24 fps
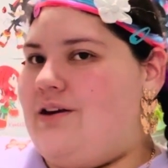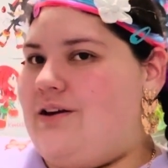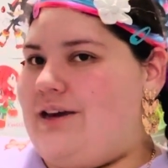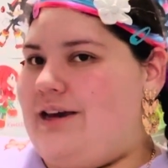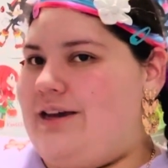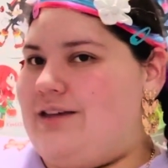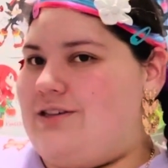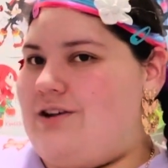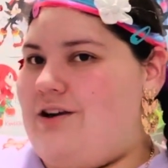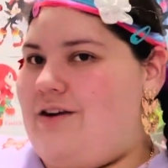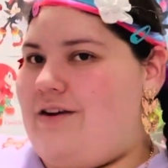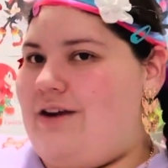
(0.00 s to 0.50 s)
okay,
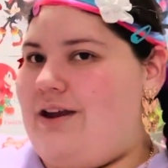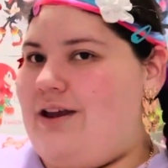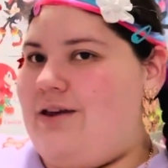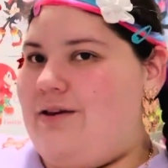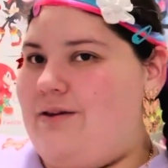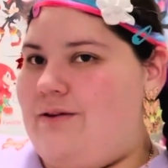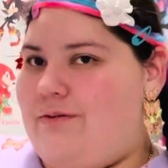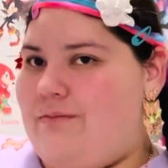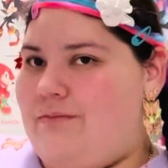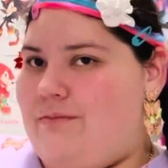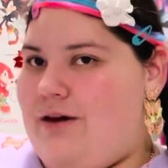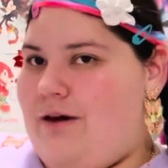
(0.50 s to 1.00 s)
sorry.
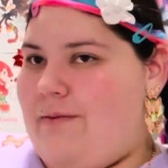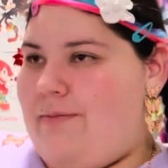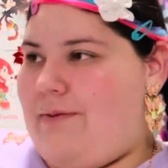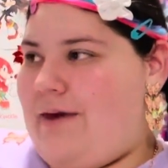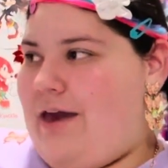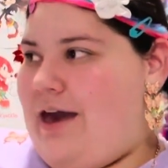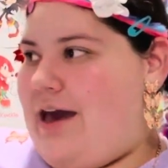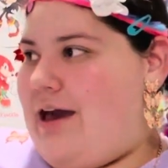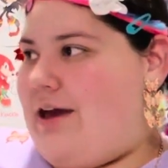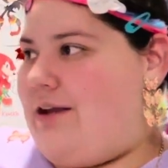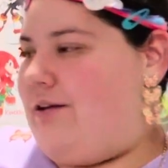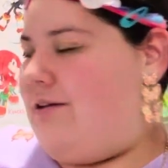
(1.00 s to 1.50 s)
My
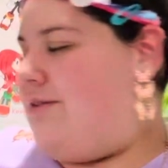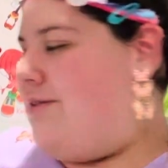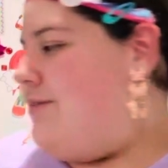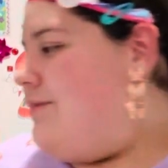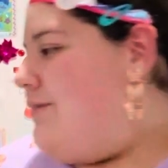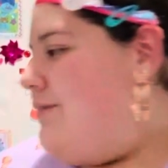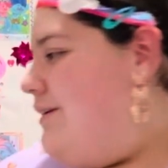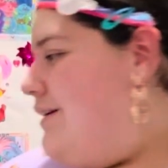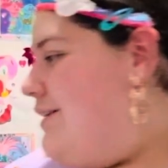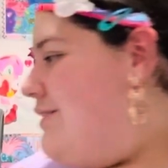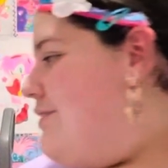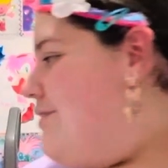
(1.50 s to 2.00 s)
bad.
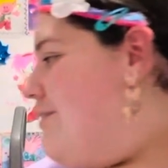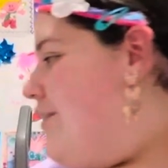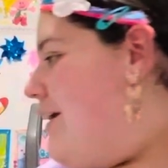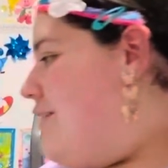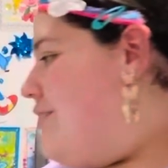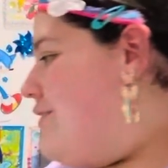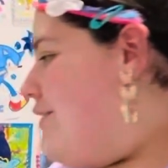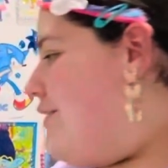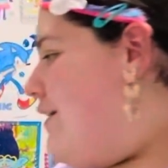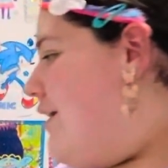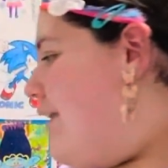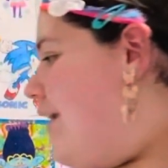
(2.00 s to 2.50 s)
It's okay,
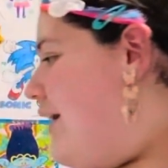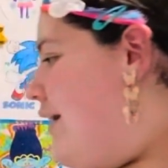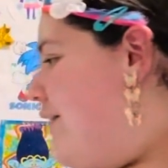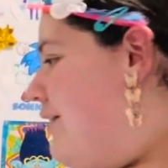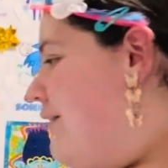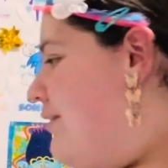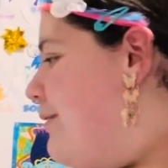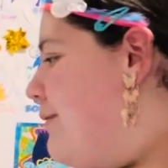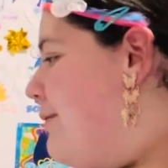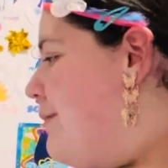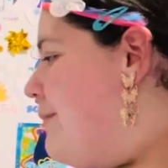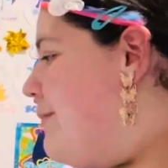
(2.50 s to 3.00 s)
Sonic.
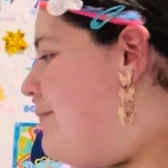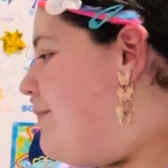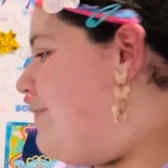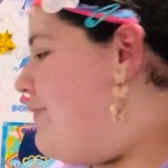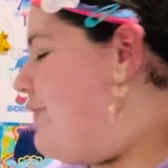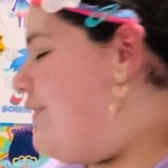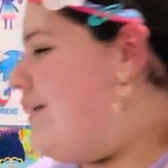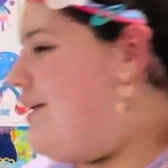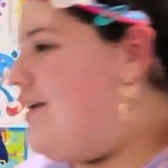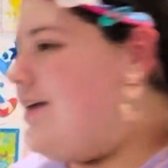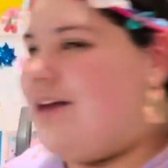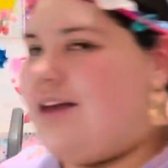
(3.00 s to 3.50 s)

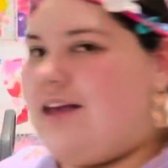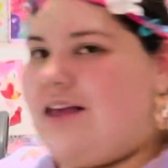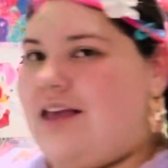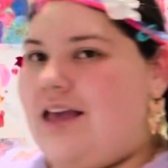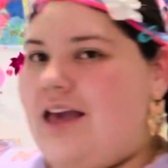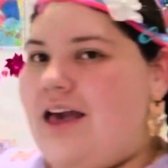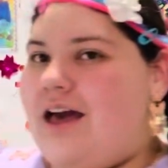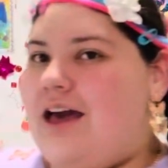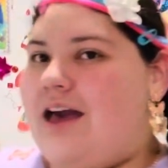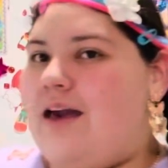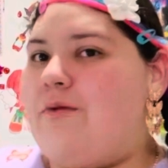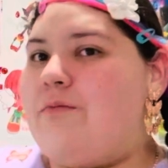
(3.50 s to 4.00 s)

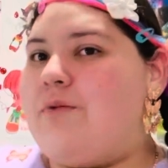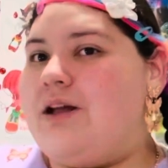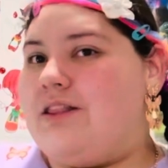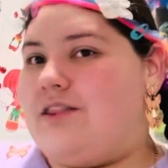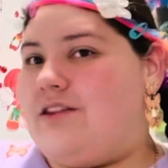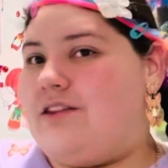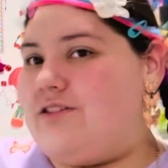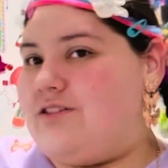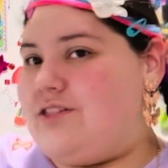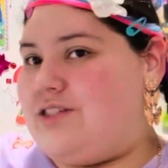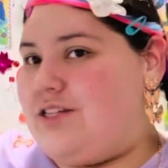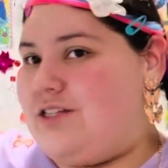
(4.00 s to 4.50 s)
Yeah, I went
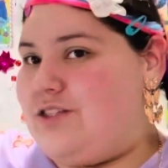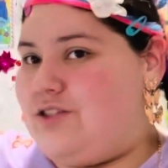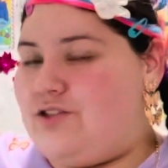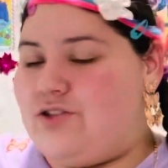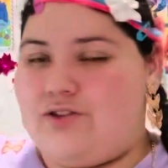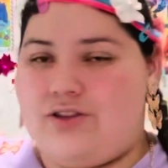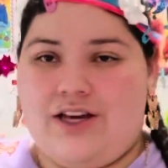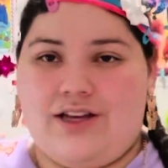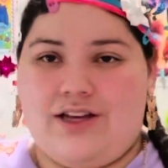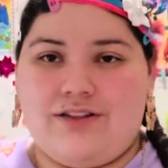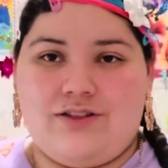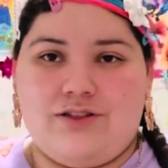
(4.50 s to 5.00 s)
there since
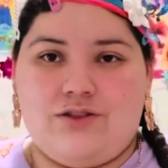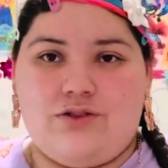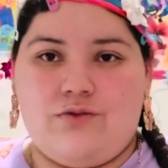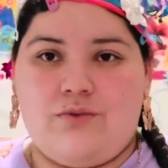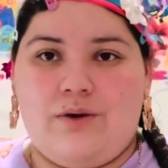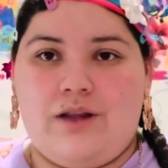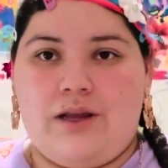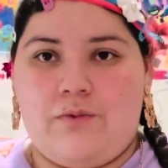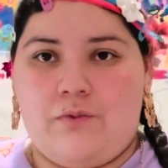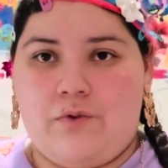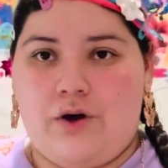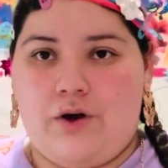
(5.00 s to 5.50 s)

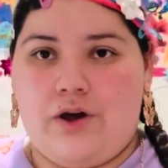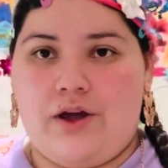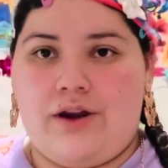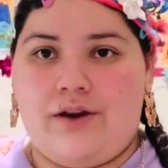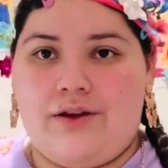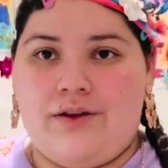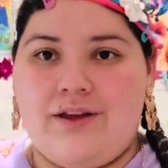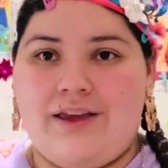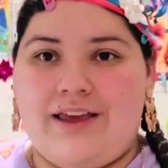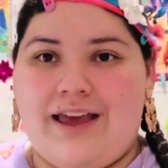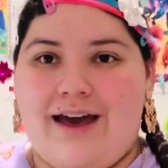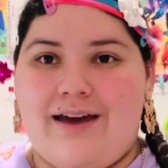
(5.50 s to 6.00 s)
2021.
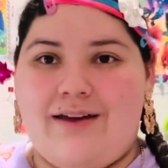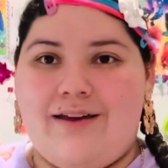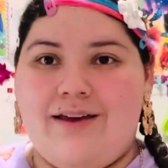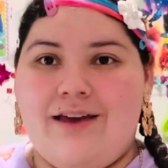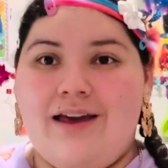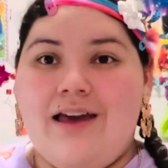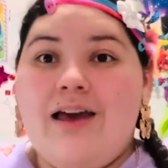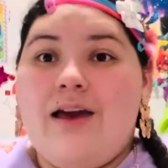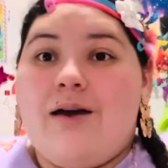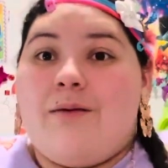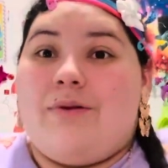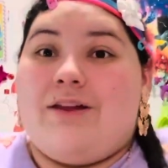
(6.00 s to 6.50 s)
Yeah,
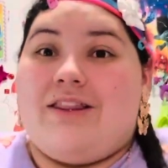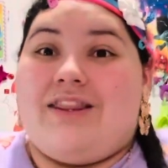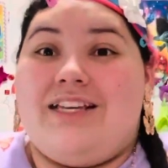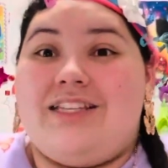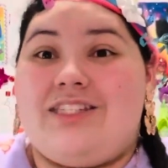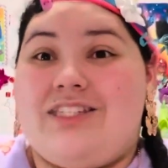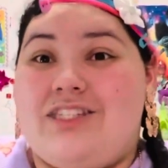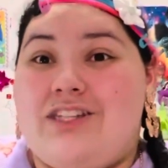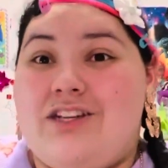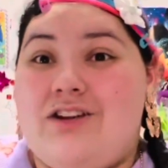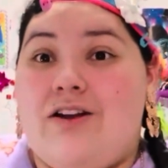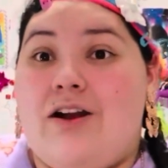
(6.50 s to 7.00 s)
but
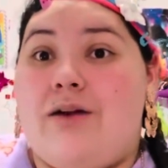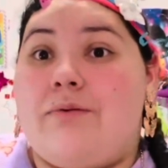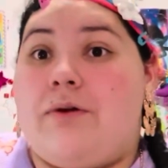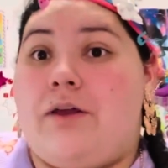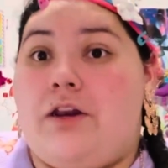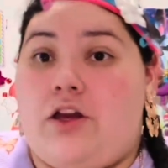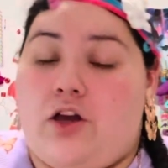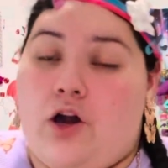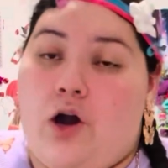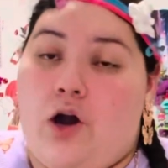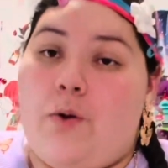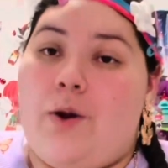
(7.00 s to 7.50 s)
this year I'm
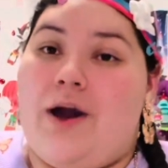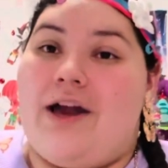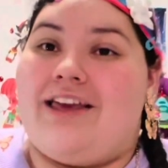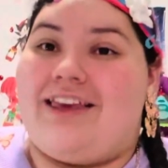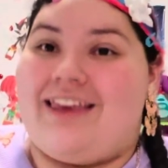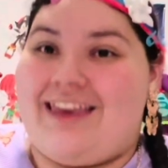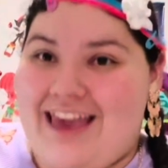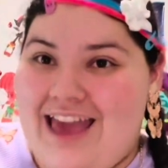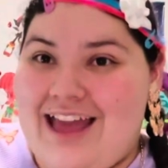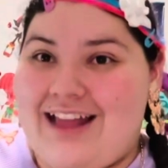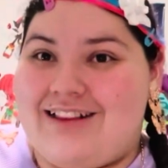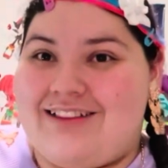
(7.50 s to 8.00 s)
gonna go
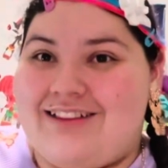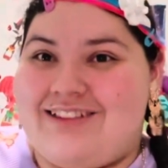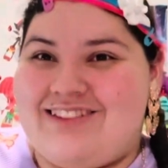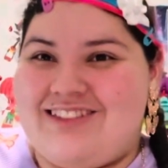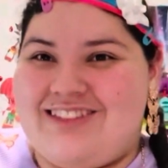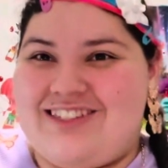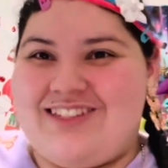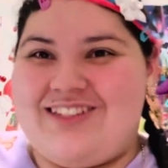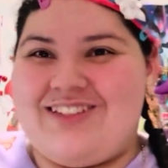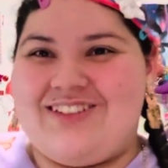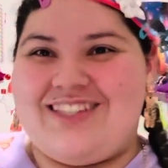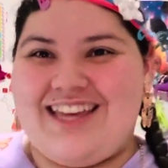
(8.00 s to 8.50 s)
again
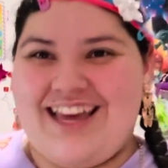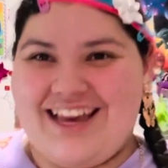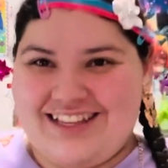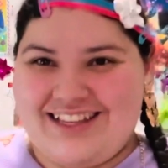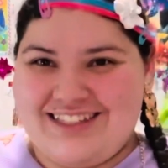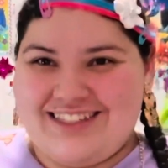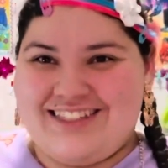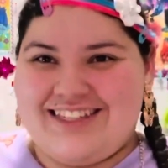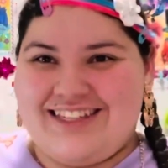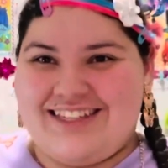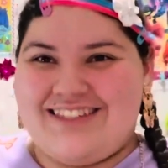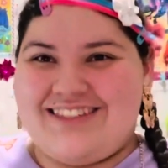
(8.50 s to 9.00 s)
to
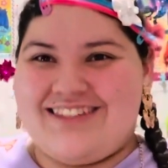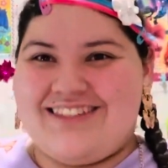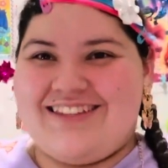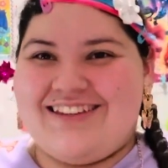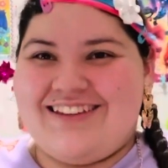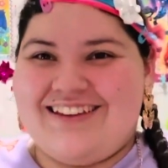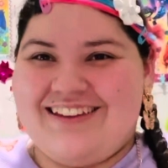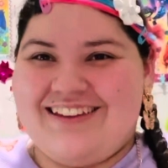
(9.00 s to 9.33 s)
Texas.